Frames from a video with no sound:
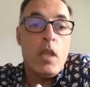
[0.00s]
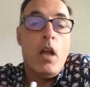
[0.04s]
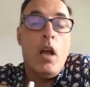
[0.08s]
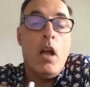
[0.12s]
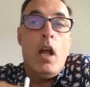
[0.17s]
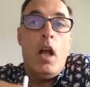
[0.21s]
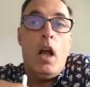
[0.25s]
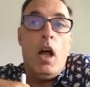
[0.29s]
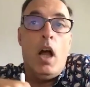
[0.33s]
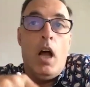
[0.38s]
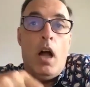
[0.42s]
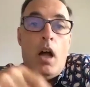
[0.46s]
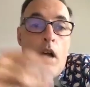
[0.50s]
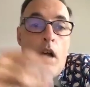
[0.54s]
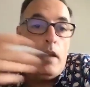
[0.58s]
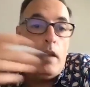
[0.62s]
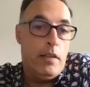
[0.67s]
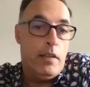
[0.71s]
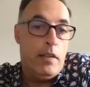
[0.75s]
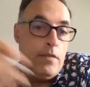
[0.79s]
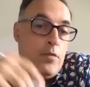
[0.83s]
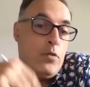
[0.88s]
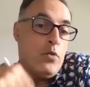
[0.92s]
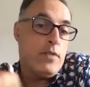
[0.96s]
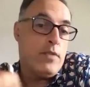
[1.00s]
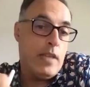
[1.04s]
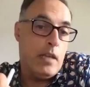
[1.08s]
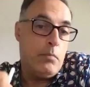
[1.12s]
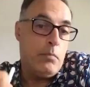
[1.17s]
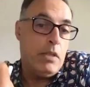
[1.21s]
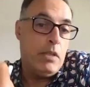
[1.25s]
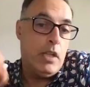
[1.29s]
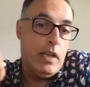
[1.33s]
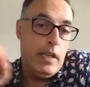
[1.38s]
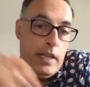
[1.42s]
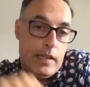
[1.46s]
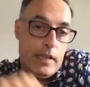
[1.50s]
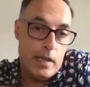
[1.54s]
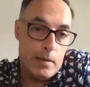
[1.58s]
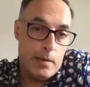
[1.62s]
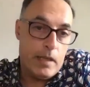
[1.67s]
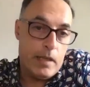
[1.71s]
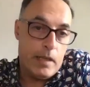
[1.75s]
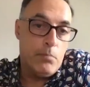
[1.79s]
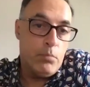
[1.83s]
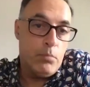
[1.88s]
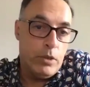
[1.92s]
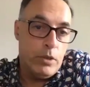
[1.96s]
And if you send me the link, I
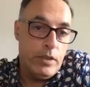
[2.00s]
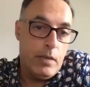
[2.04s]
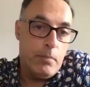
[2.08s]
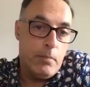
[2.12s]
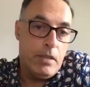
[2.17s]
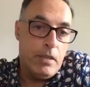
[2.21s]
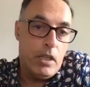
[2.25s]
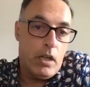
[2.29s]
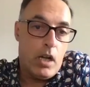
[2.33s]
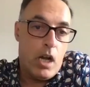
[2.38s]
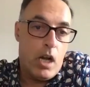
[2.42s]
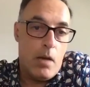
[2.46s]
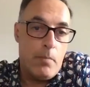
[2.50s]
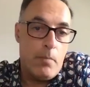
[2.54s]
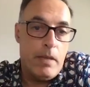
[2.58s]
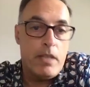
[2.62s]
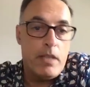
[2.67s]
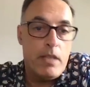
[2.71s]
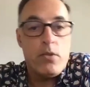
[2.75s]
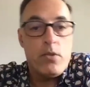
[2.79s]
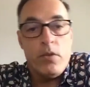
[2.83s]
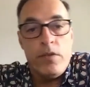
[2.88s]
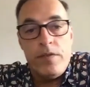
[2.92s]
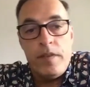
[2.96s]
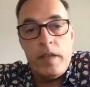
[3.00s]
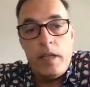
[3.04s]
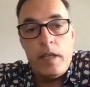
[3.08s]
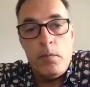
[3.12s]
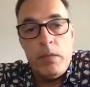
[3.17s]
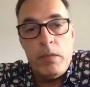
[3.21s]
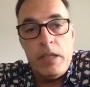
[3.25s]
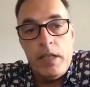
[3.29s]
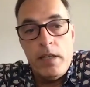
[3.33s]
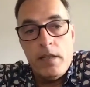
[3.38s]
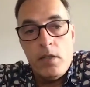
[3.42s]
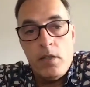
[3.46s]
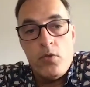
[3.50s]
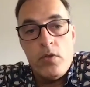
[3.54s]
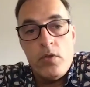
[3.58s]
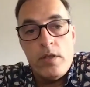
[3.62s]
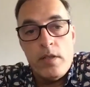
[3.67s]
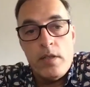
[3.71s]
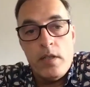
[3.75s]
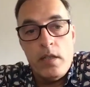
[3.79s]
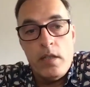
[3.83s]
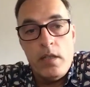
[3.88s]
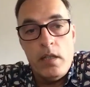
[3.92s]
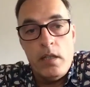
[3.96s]
can put them in the comments. So if anybody is
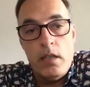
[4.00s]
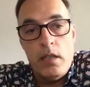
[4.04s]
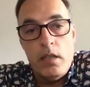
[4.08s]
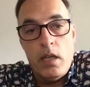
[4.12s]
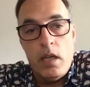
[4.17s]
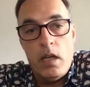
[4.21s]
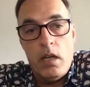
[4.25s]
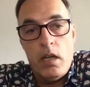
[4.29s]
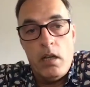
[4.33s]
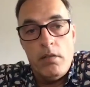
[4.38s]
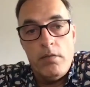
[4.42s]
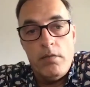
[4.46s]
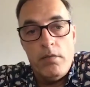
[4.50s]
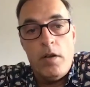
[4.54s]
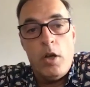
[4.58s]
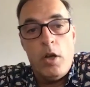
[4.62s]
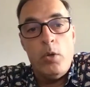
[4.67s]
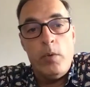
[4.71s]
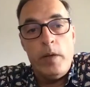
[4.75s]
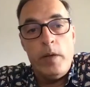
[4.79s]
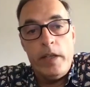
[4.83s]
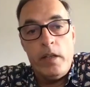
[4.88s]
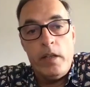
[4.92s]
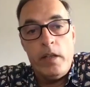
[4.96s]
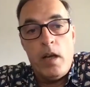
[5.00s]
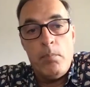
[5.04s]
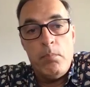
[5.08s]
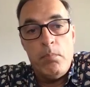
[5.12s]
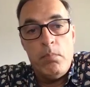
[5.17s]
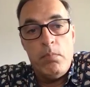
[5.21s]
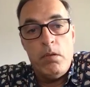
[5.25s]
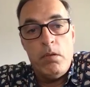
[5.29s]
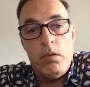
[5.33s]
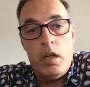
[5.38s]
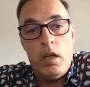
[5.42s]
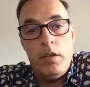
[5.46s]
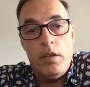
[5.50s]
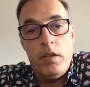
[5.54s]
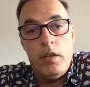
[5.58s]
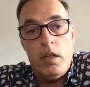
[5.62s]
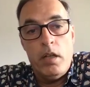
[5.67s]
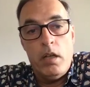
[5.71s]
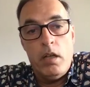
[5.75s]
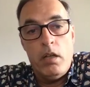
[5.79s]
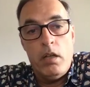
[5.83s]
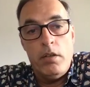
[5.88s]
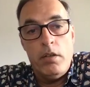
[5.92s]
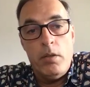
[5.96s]
interested in following up on
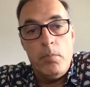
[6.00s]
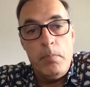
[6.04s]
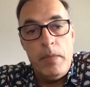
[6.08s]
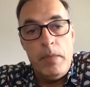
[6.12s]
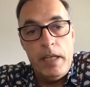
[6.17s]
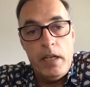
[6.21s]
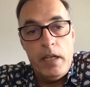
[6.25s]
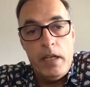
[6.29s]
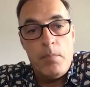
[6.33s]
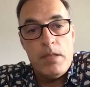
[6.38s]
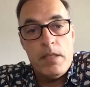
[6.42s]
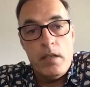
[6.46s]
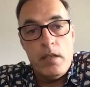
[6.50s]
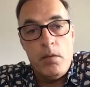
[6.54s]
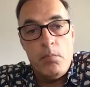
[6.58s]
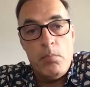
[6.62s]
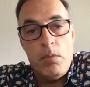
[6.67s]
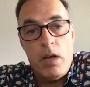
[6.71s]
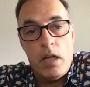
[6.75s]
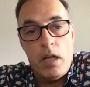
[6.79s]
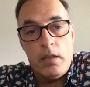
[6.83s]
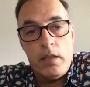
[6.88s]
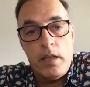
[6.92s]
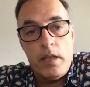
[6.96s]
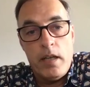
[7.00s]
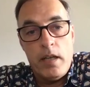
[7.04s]
the meetups and the podcast.